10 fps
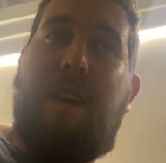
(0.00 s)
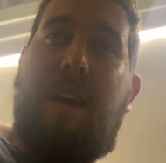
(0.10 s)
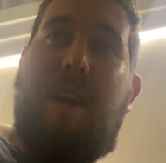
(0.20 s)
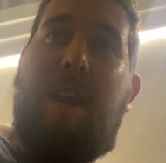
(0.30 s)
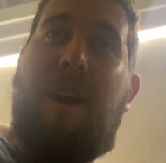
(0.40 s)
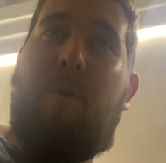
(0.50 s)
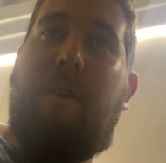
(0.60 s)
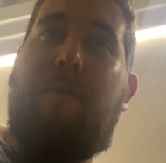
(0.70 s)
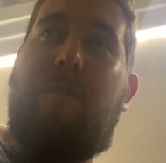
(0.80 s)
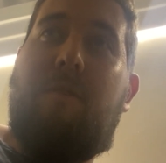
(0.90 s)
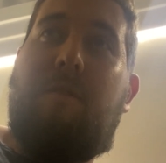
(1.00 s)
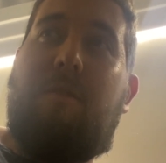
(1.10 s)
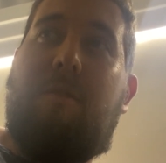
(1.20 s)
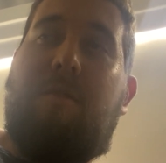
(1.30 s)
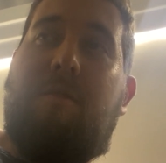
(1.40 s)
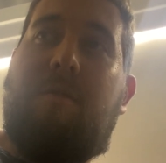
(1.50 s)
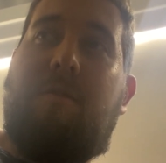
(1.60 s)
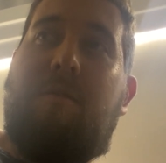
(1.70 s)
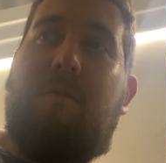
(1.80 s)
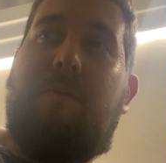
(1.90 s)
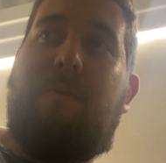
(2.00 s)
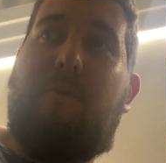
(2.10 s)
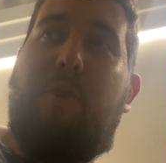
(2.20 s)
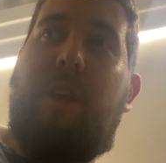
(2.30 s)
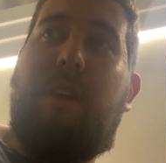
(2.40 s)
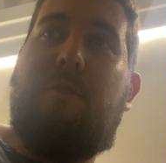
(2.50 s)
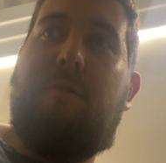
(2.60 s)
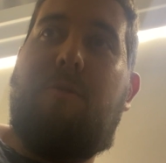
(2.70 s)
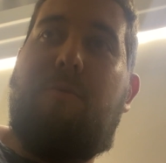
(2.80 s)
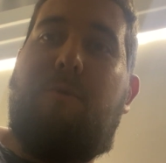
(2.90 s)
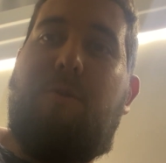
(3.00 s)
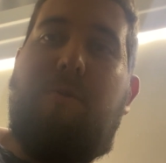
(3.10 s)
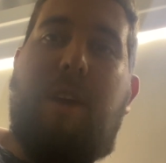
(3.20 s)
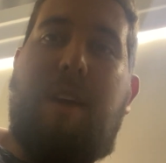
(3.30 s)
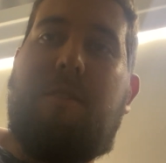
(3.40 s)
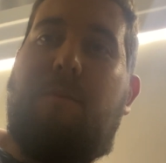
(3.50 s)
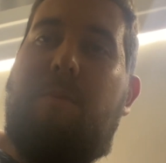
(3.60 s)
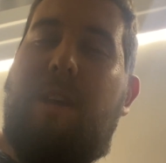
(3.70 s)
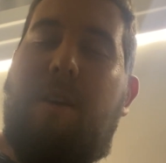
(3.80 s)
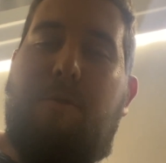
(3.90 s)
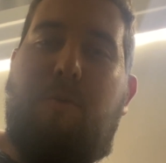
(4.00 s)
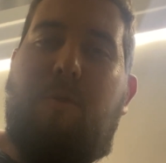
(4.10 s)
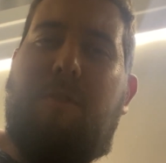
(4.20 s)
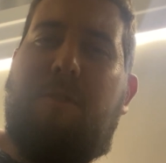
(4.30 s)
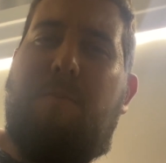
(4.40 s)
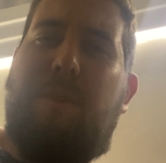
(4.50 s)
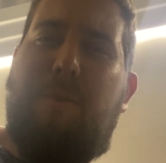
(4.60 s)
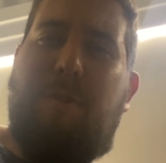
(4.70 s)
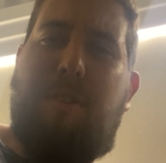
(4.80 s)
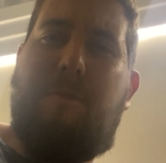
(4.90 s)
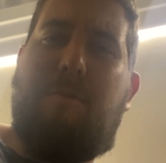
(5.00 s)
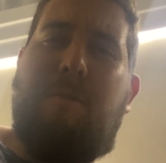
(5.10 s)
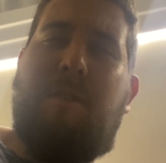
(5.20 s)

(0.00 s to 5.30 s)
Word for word: And now I feel free to do that, to be out in the world, to be with you,